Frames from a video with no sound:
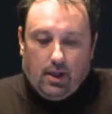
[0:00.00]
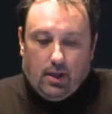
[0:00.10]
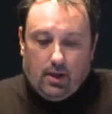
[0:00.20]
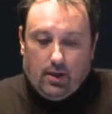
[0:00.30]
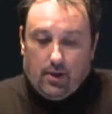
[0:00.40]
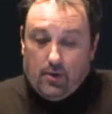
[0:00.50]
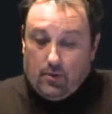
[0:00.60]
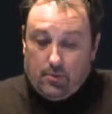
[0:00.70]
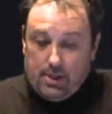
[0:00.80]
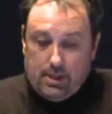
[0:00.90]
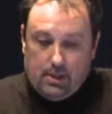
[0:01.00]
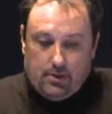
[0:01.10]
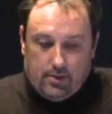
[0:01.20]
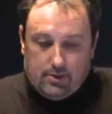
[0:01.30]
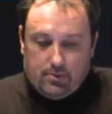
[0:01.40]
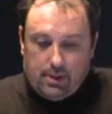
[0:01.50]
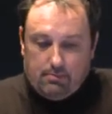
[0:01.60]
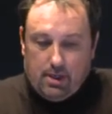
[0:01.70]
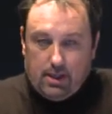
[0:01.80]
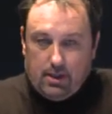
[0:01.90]
Uh, already uh, during
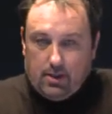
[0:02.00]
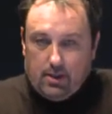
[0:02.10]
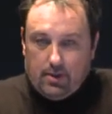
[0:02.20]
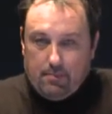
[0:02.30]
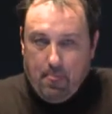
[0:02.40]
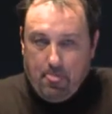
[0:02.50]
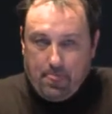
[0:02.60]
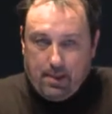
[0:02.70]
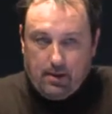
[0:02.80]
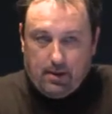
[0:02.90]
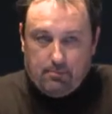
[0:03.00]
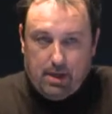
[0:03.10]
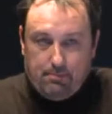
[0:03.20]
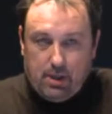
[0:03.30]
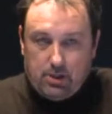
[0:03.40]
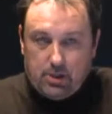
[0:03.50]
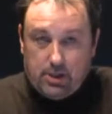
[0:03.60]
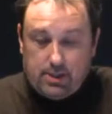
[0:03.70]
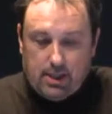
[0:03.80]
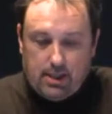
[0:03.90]
my uh, uh, my
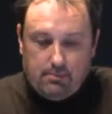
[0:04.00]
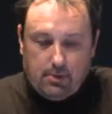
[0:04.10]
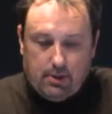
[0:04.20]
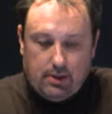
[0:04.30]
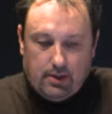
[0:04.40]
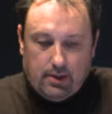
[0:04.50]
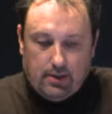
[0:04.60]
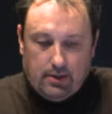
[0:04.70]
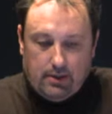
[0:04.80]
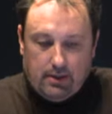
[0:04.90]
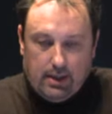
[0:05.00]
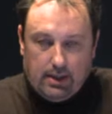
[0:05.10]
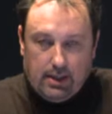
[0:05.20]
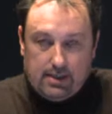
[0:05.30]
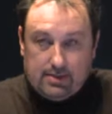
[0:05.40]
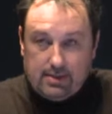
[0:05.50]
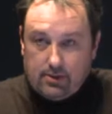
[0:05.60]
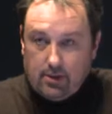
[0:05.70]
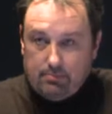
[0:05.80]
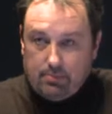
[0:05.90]
PhD time, uh, I, I,
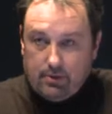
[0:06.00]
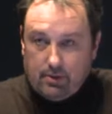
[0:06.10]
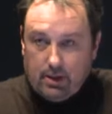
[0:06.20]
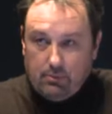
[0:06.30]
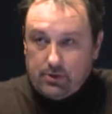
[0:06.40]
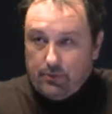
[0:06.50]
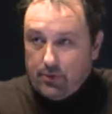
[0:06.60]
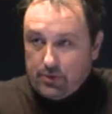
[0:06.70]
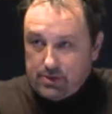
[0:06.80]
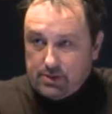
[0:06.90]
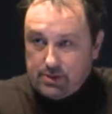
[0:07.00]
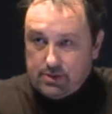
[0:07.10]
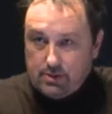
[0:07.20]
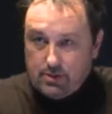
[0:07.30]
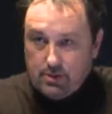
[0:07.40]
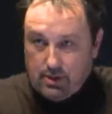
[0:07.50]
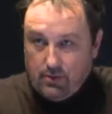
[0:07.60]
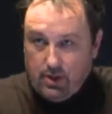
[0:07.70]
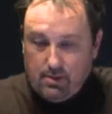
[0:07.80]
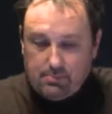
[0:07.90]
set up, I was the first in
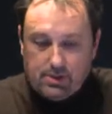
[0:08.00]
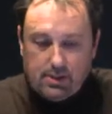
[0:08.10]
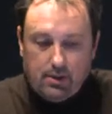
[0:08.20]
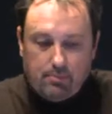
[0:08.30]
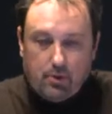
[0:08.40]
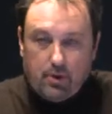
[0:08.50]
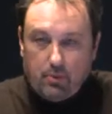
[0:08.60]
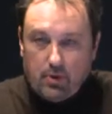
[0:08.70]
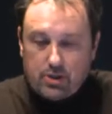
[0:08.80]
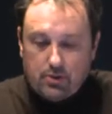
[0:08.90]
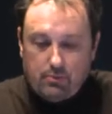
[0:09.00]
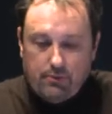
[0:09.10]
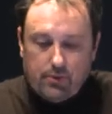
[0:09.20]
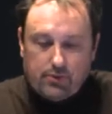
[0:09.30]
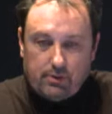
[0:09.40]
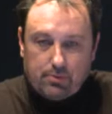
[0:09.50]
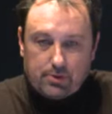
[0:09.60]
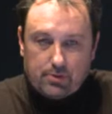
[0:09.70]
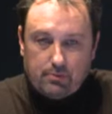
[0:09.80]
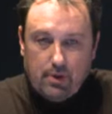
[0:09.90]
the lab setting up a collaboration with the
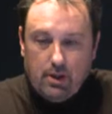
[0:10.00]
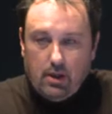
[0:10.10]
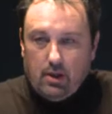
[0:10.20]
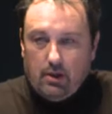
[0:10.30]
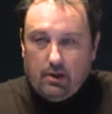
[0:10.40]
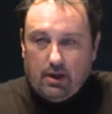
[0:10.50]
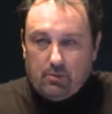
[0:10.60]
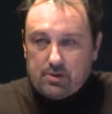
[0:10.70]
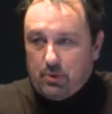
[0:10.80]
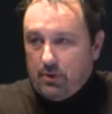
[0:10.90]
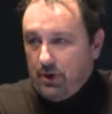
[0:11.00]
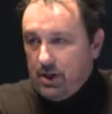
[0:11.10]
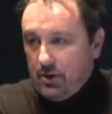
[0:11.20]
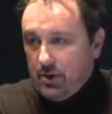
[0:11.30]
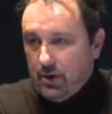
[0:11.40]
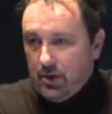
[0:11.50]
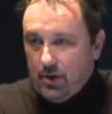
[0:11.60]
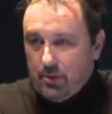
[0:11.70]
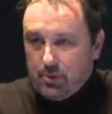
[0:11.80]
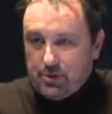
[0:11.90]
synchrotron. Uh, I was purifying
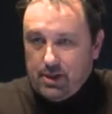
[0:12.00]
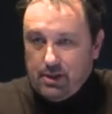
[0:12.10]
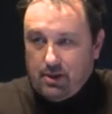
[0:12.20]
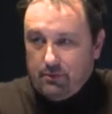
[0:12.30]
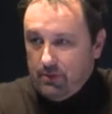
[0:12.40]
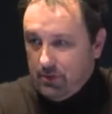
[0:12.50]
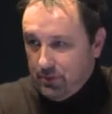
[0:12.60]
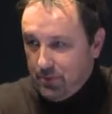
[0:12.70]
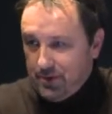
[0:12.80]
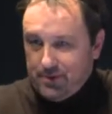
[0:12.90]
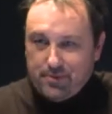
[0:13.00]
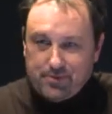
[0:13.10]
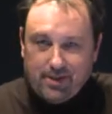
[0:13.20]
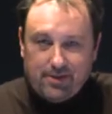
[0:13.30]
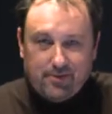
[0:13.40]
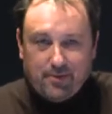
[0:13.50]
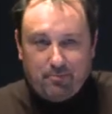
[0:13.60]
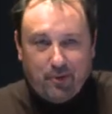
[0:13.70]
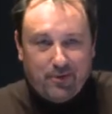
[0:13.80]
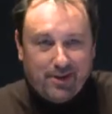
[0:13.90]
a, a, protein. I think that the world knows that uh,
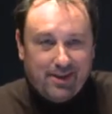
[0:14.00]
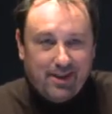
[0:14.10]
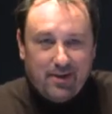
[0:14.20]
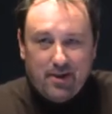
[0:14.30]
perfectly.